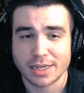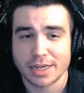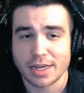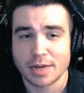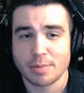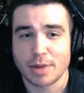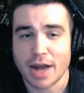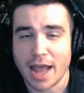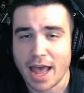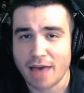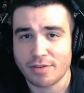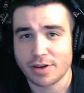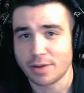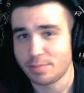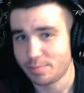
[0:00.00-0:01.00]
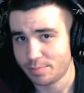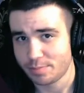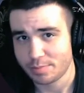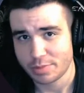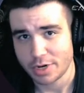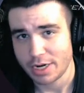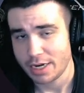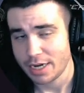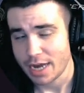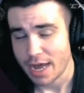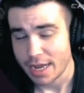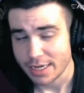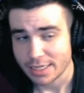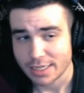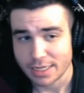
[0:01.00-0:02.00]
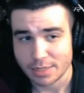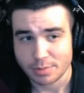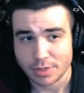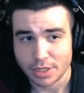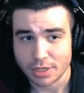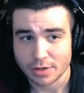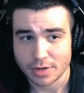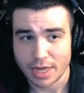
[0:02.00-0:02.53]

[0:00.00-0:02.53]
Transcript: but I have a pretty nice CPU.